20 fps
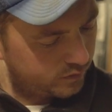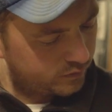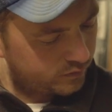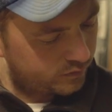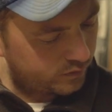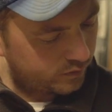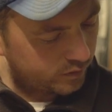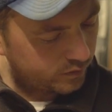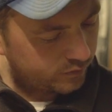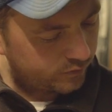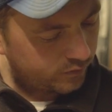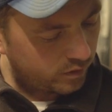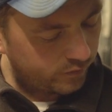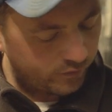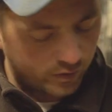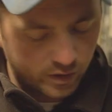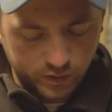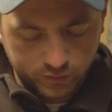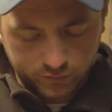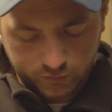Size 5,
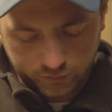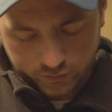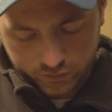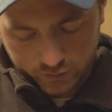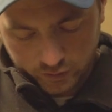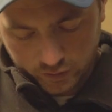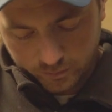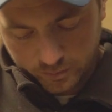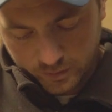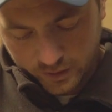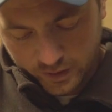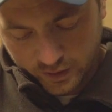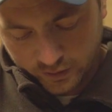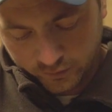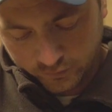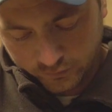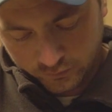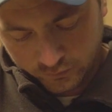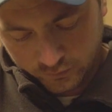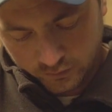130
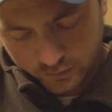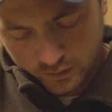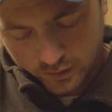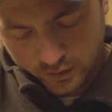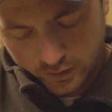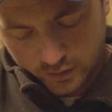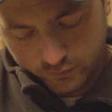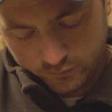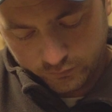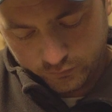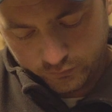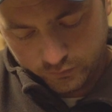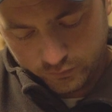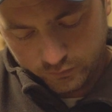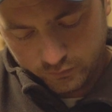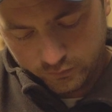pound.